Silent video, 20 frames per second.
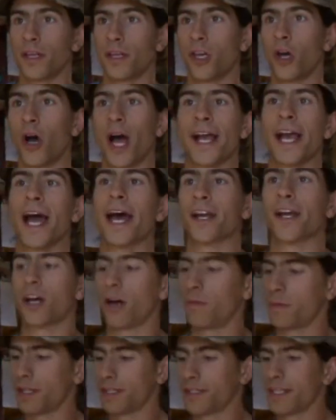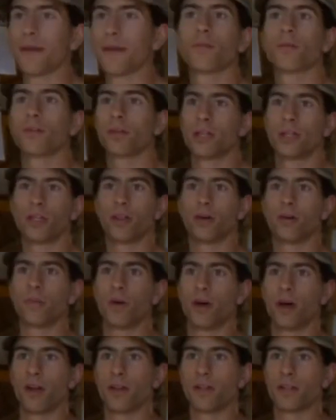you know, I got to come to the table with a low
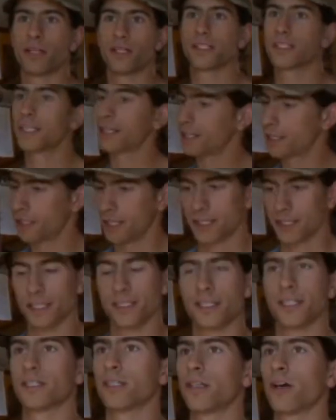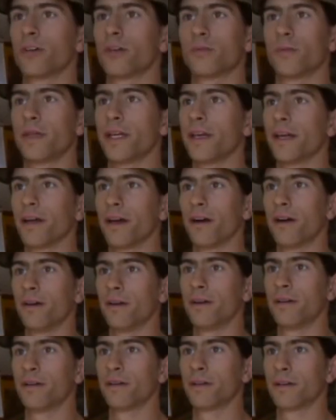ball and say, like, this is as low as we can
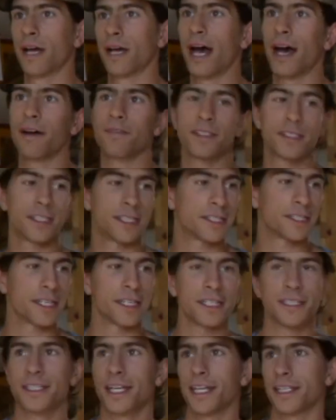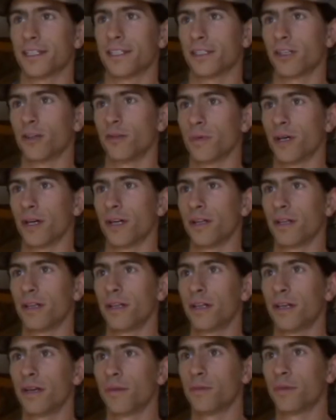go. Obviously, he's going to take the low
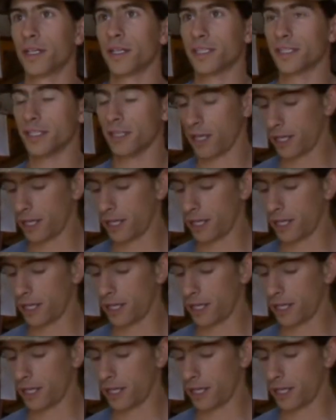ball, but it's